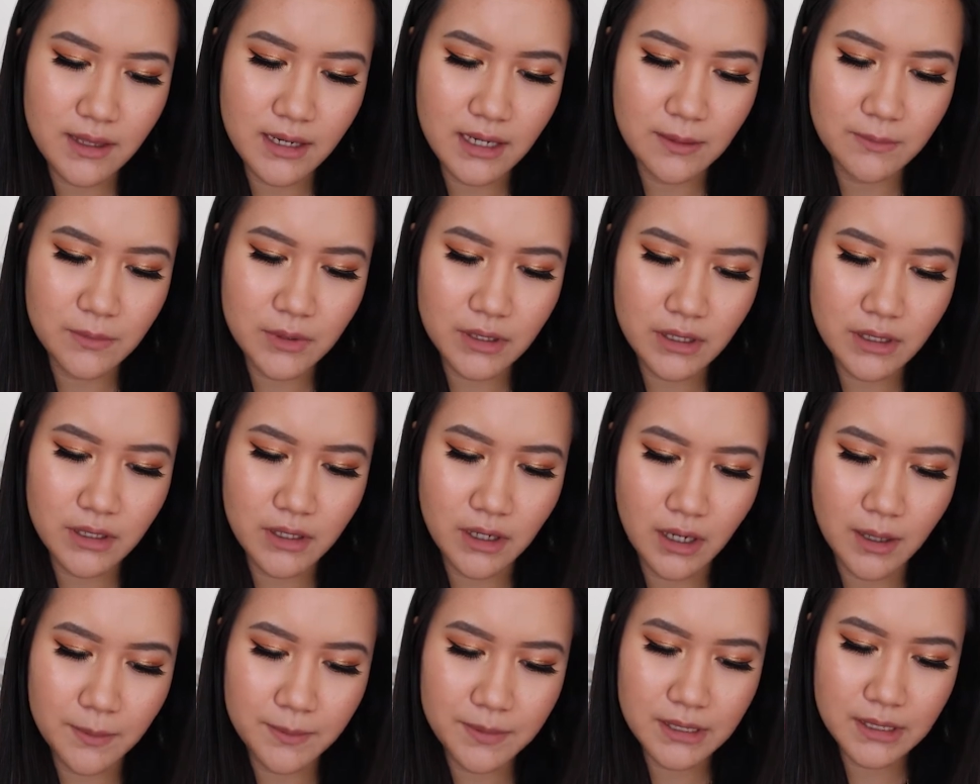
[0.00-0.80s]
then I'm going to
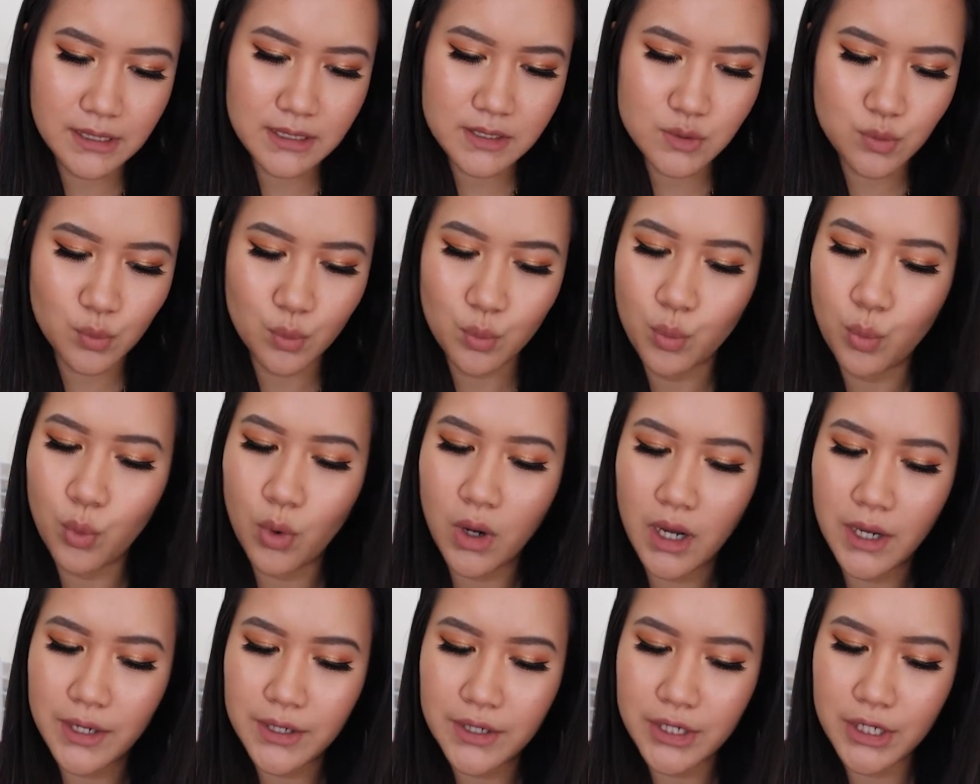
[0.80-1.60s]
copy this
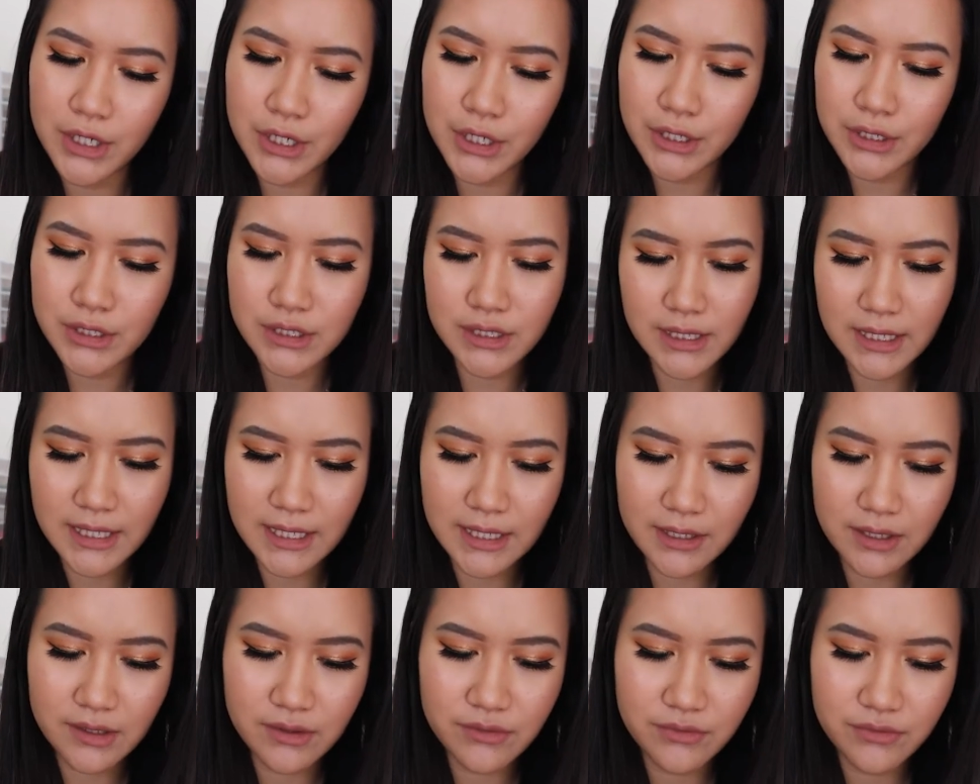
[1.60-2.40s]
water
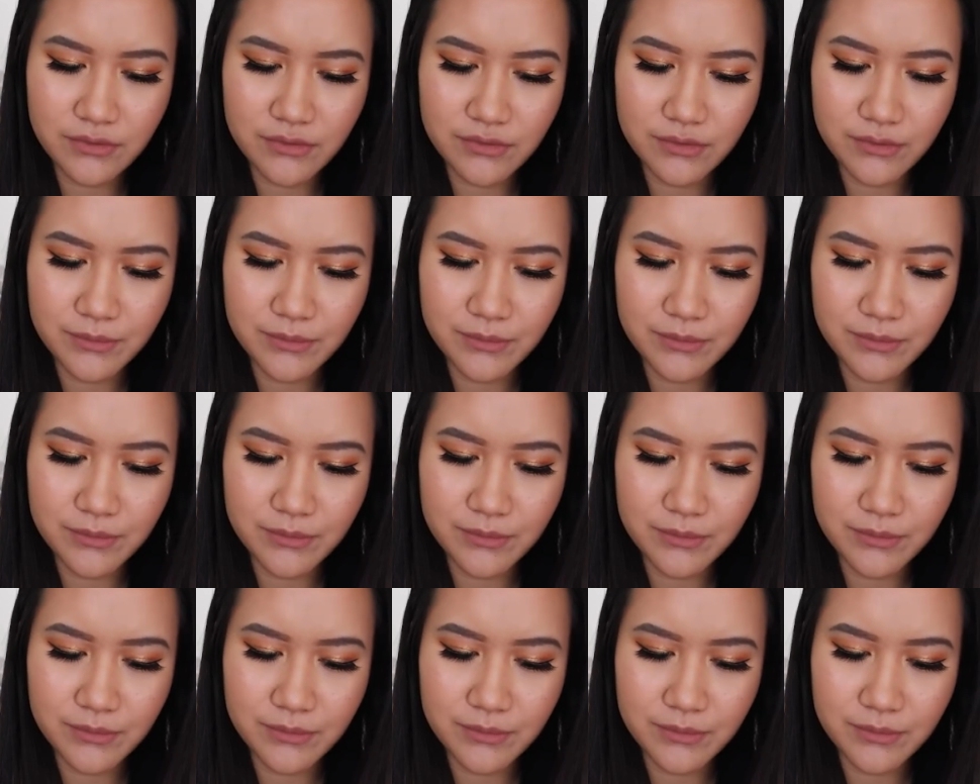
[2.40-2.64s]
GIF